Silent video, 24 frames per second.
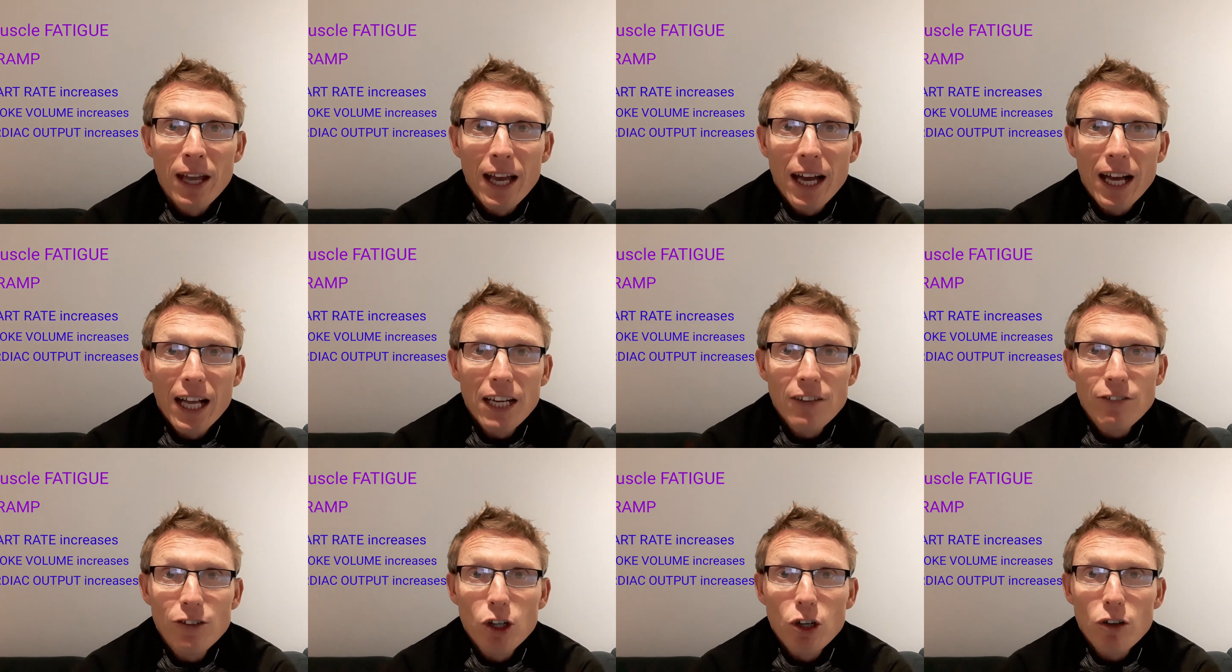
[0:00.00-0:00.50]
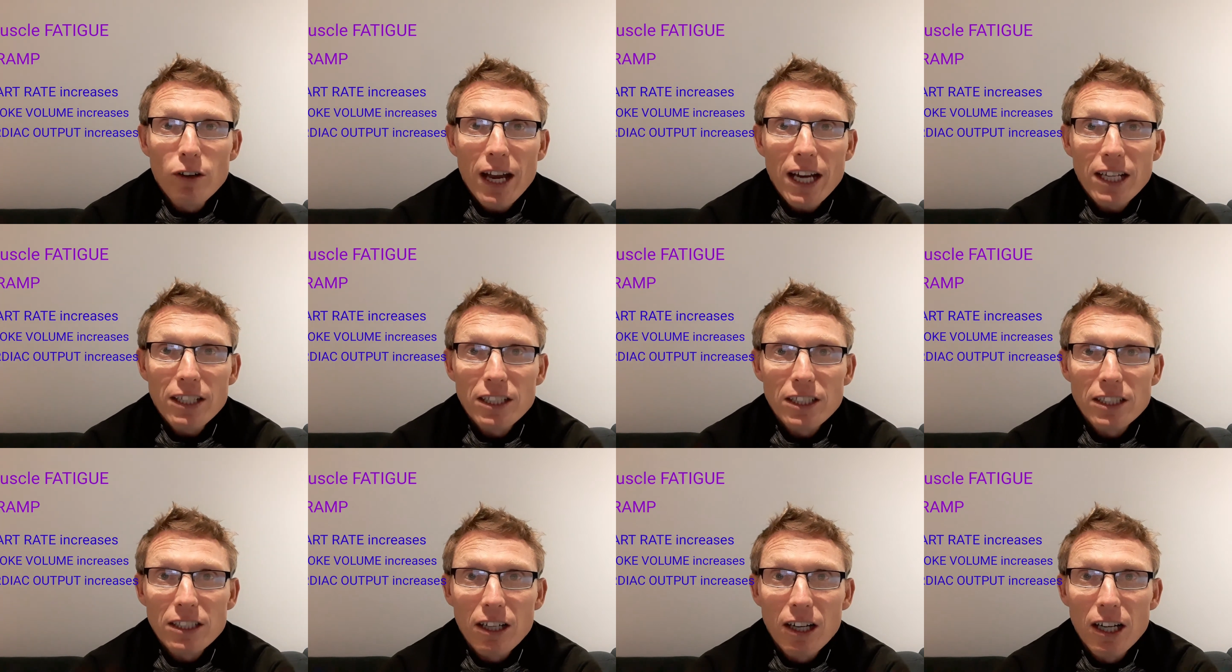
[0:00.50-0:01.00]
And if you're
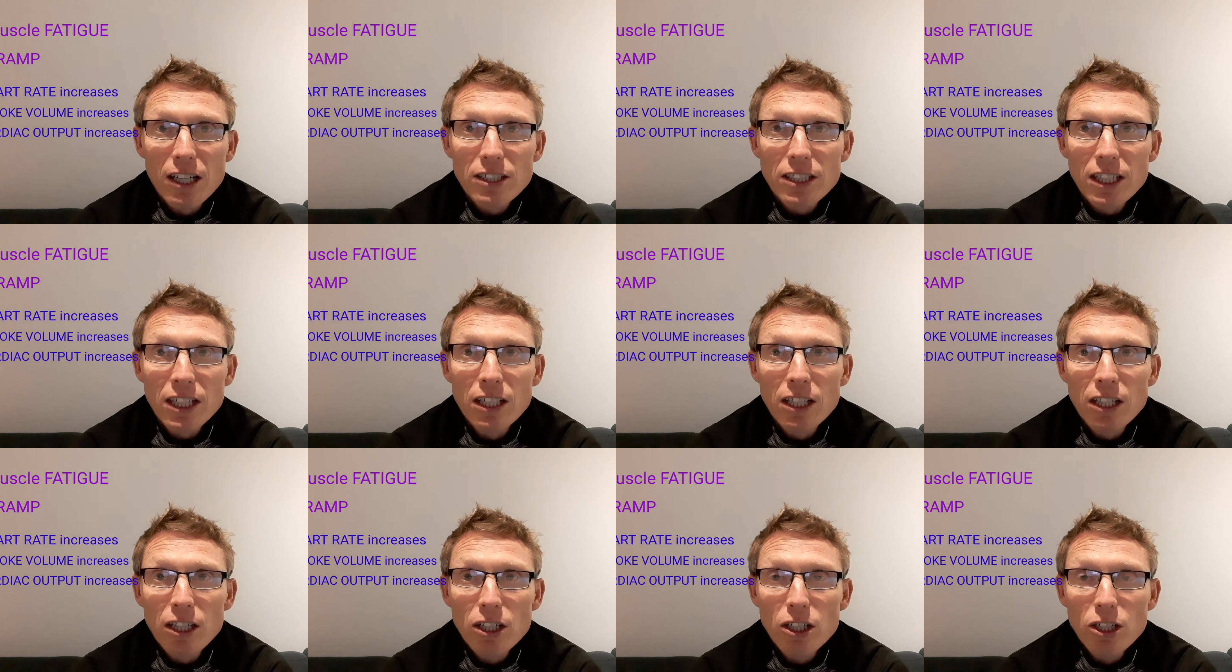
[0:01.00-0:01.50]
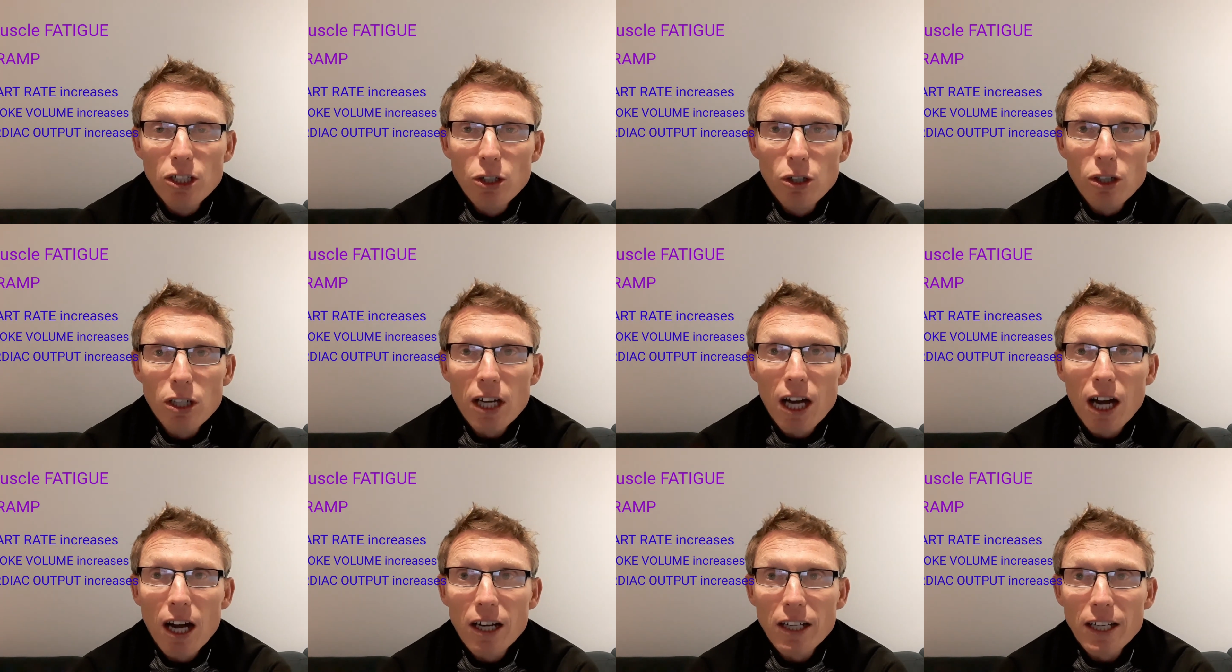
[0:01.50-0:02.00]
exercising, your
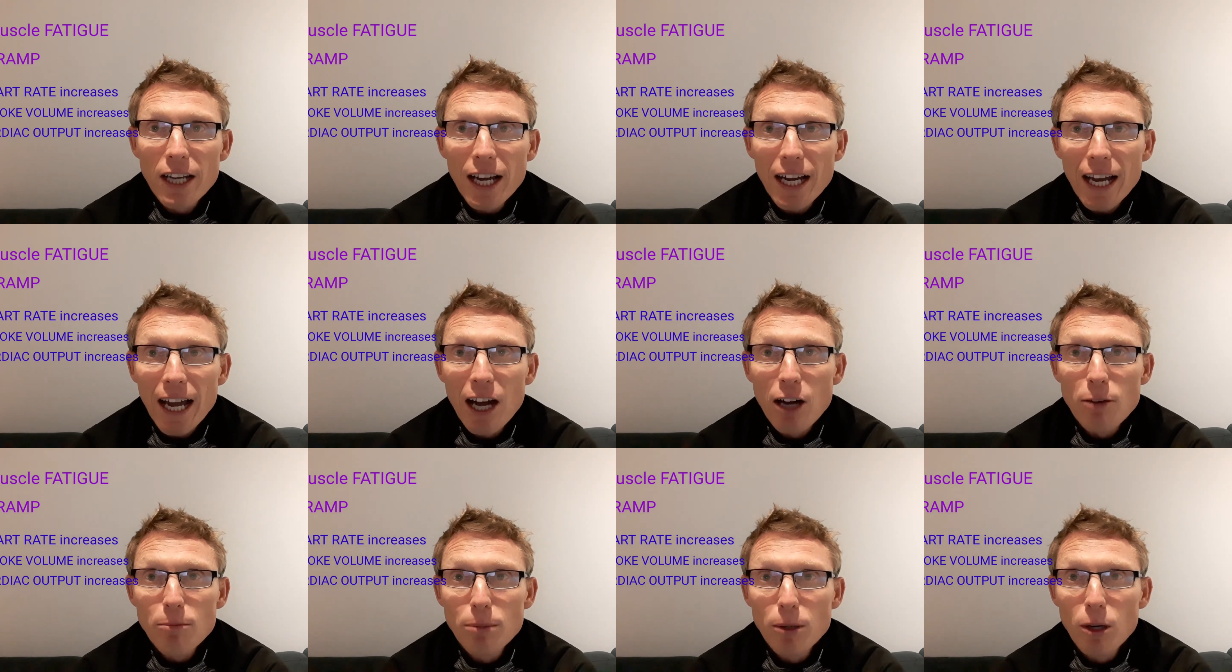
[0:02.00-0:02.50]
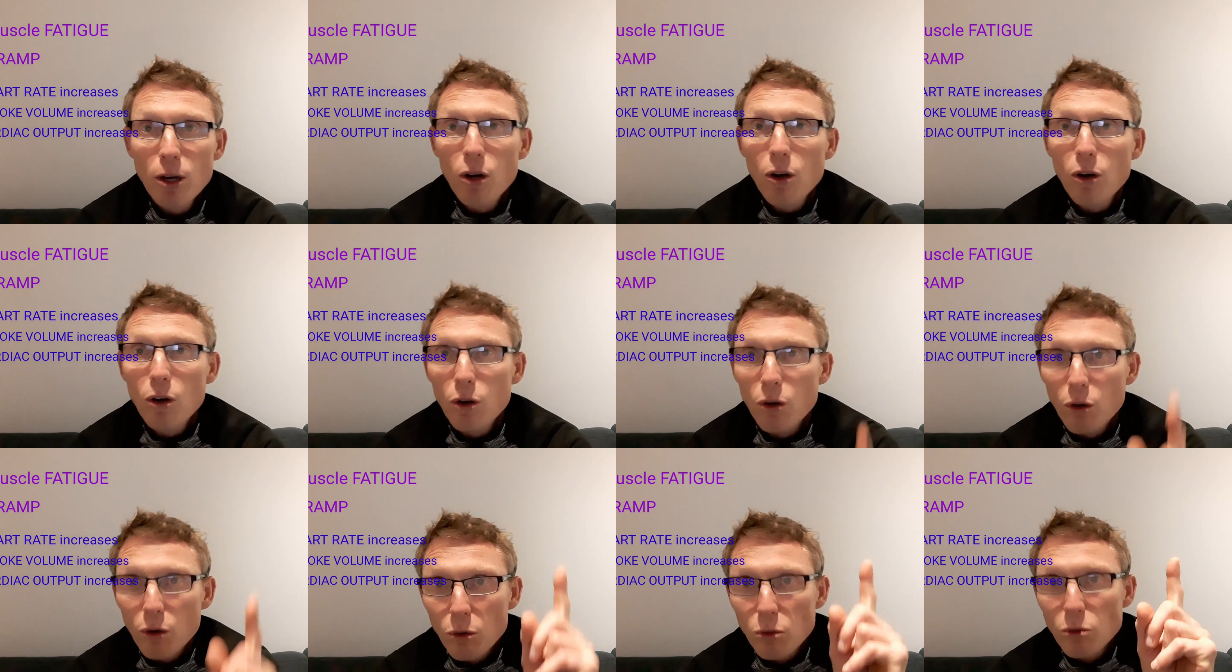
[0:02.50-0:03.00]
cardiac output
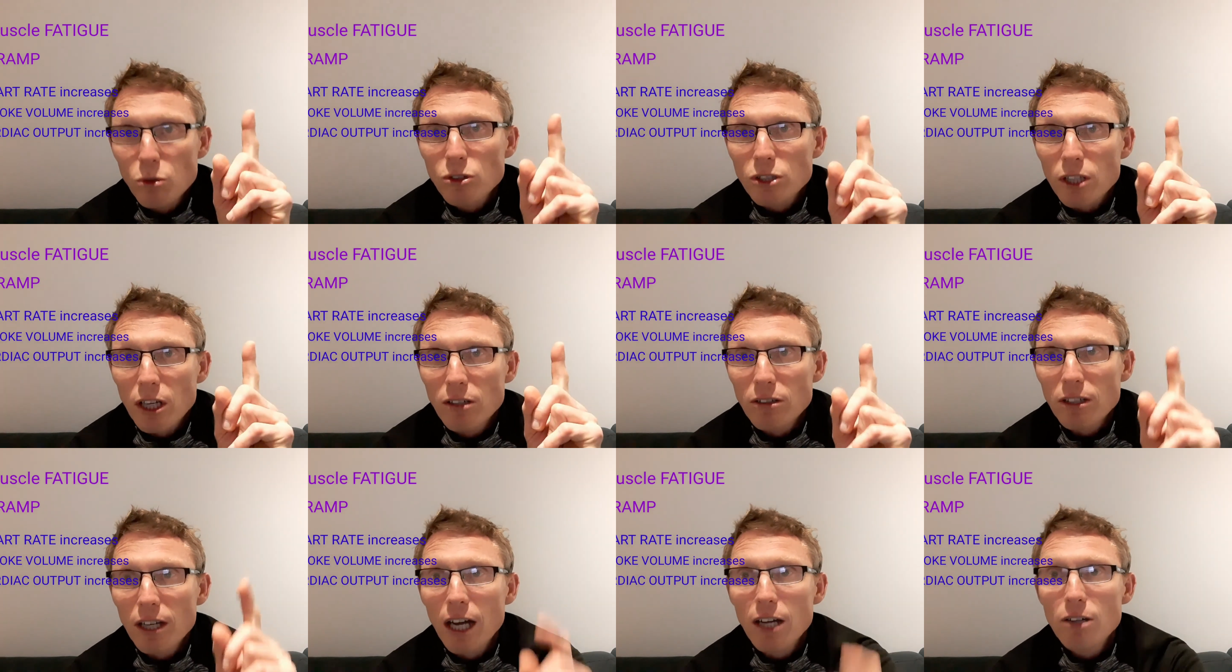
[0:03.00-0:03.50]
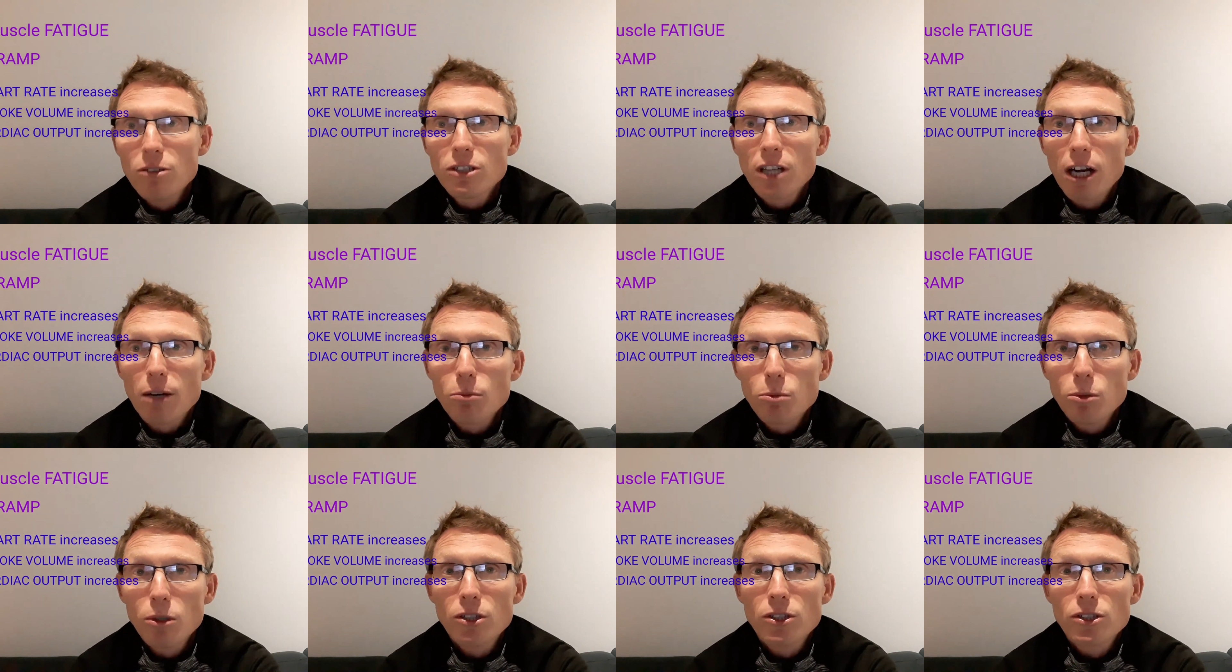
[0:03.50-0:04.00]
also goes
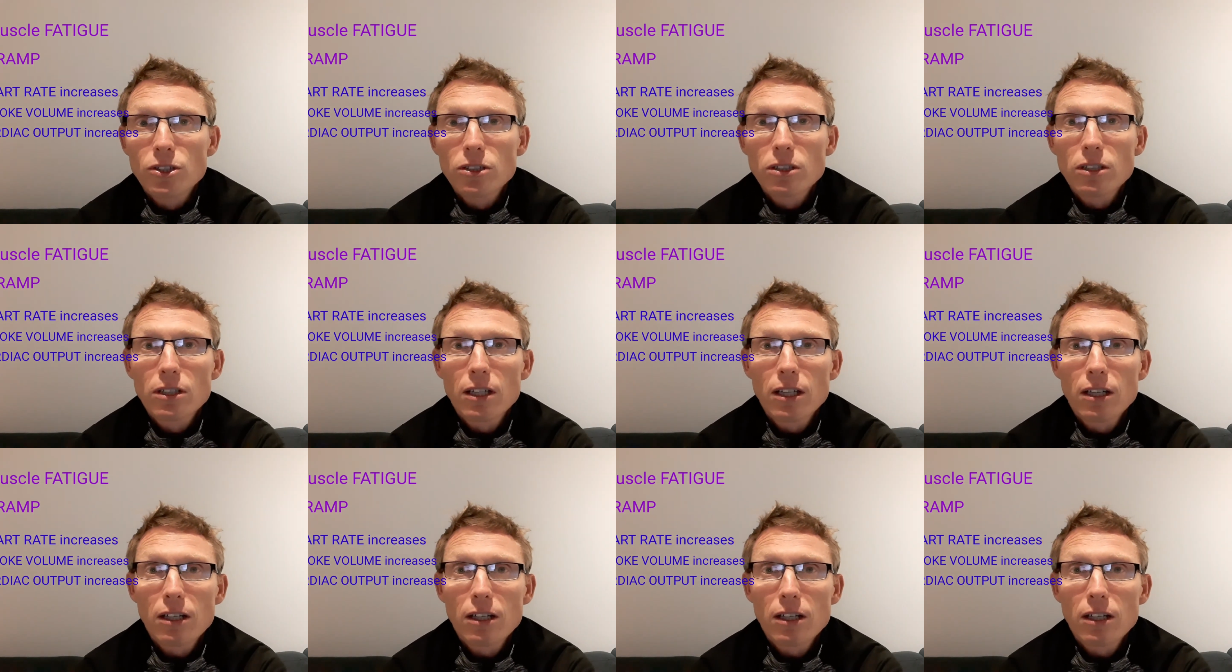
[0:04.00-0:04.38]
upwards.